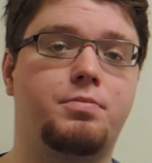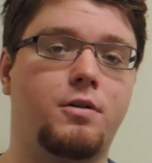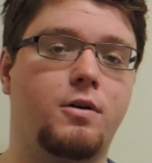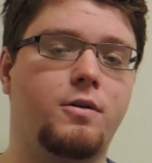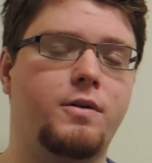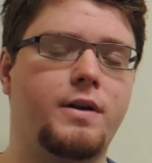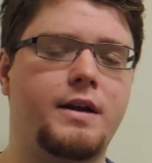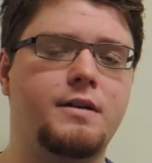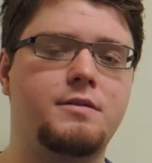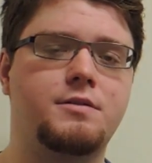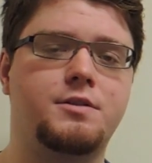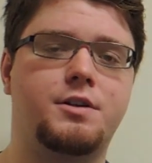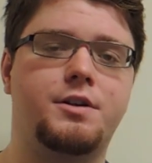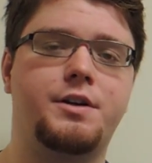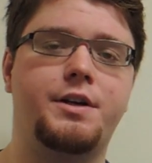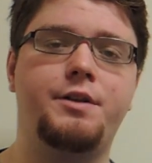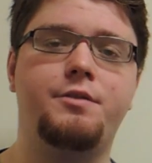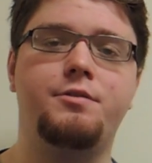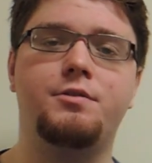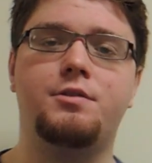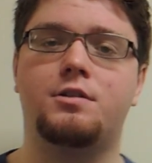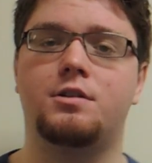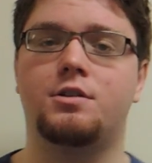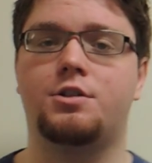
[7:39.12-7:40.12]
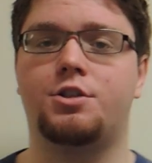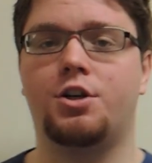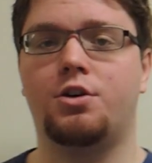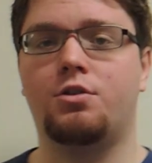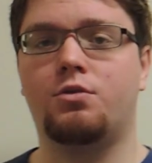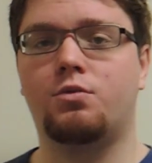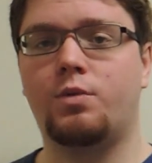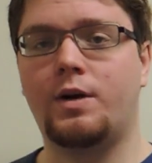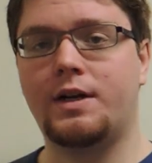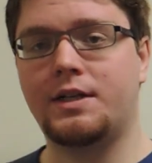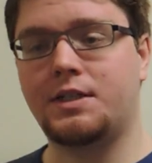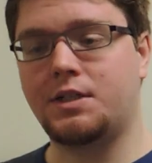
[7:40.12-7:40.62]
pronouns are used to
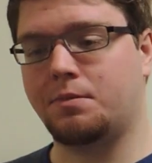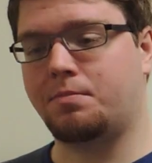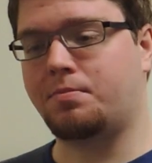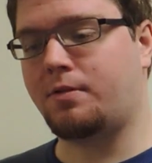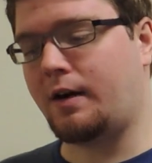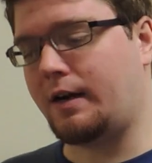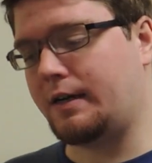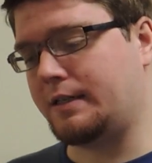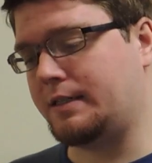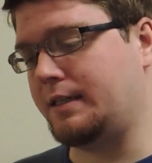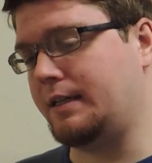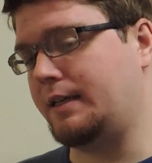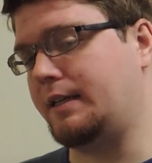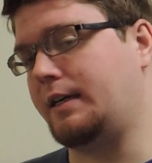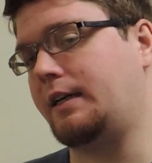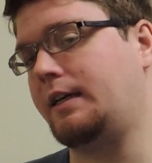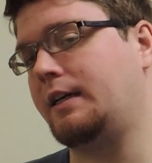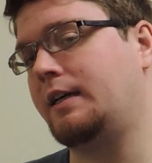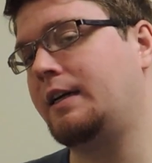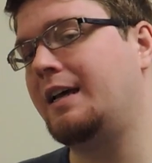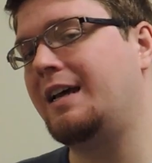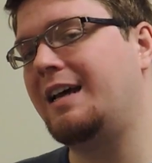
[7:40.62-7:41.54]
show reciprocity.